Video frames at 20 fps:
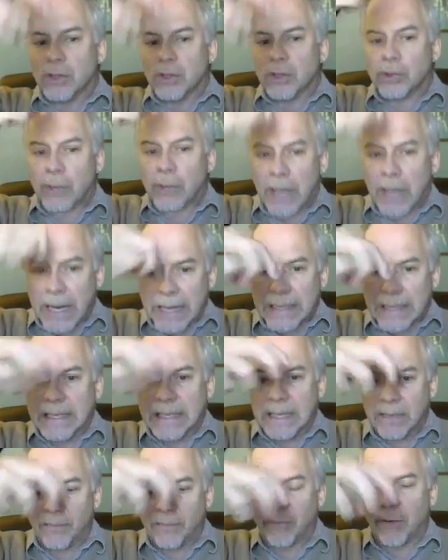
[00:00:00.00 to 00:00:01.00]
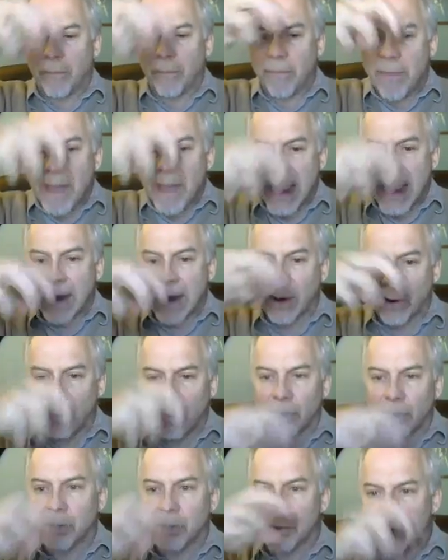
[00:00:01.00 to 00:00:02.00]
try to get from
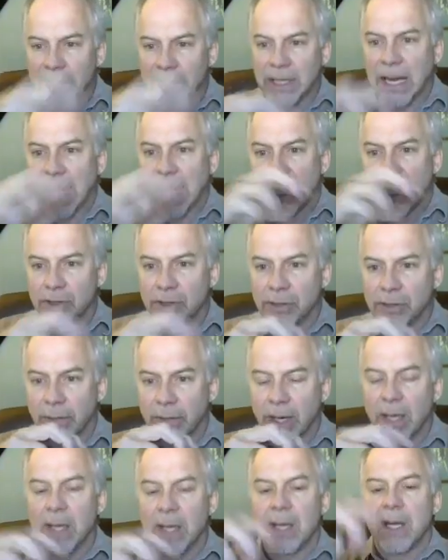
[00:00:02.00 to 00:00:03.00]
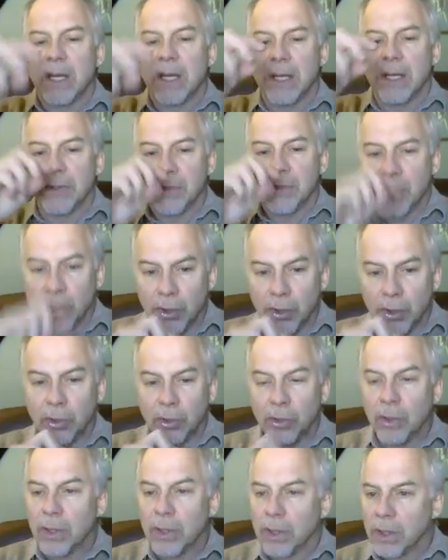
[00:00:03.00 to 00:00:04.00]
there using algebra
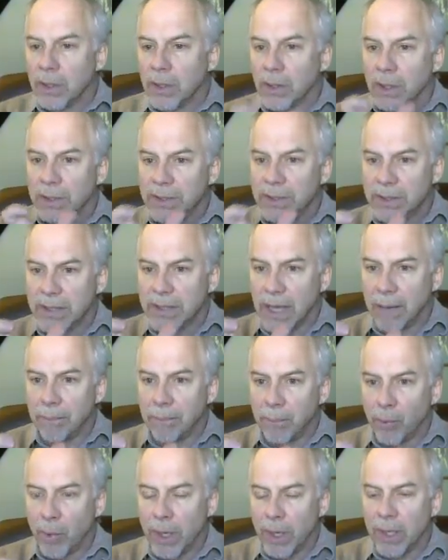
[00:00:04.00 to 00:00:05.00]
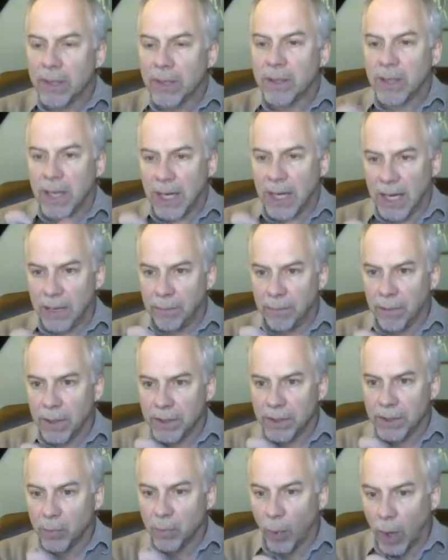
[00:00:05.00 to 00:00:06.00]
to a step with k
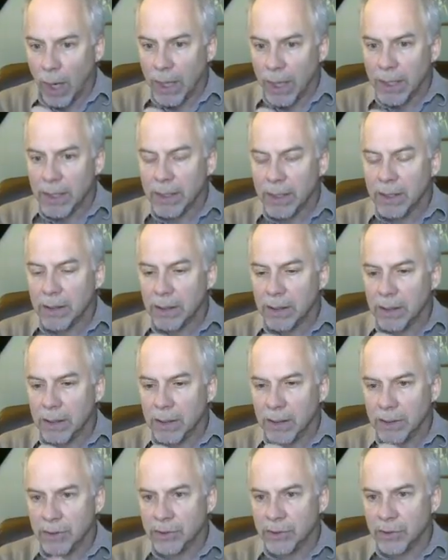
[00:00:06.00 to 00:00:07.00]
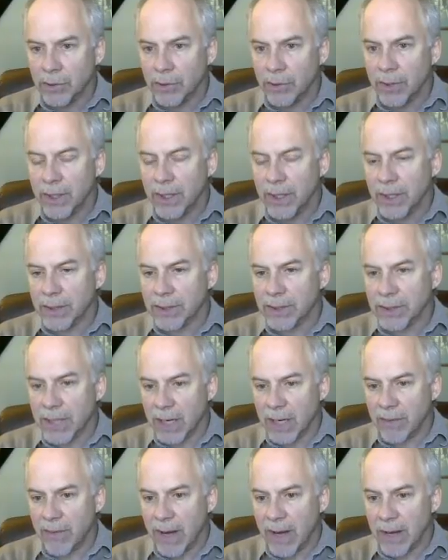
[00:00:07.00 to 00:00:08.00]
plus 1 inserted
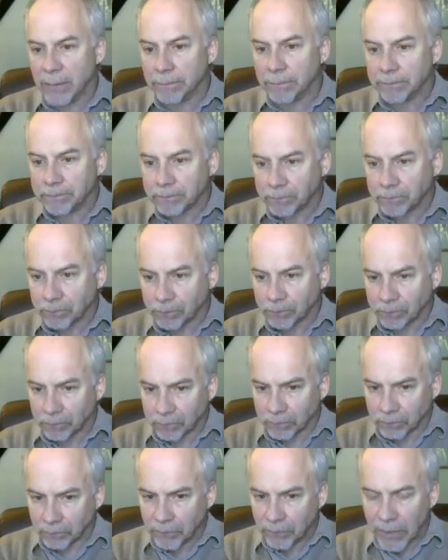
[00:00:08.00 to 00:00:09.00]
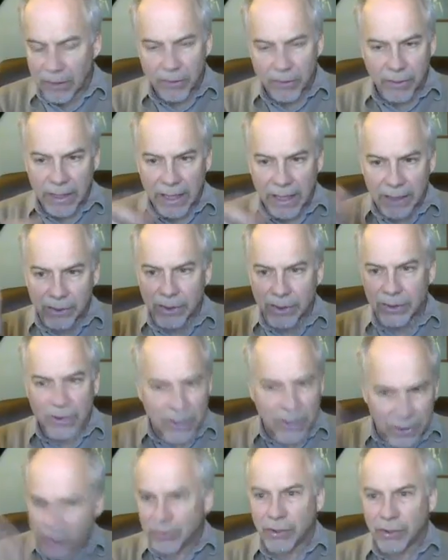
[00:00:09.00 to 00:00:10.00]
instead of n. Now you can't just
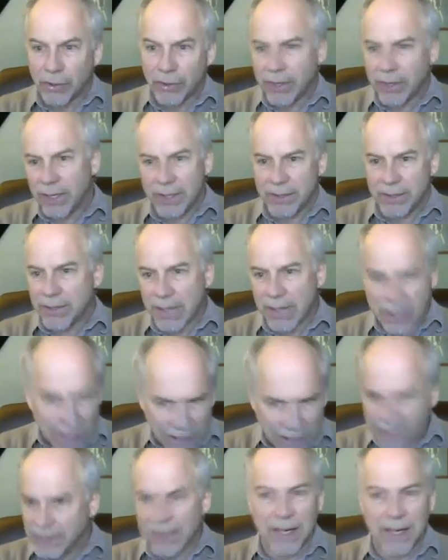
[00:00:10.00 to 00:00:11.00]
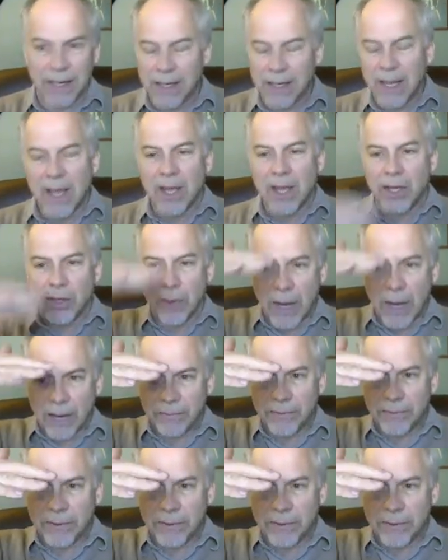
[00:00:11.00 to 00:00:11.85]
insert it and say that's it. You have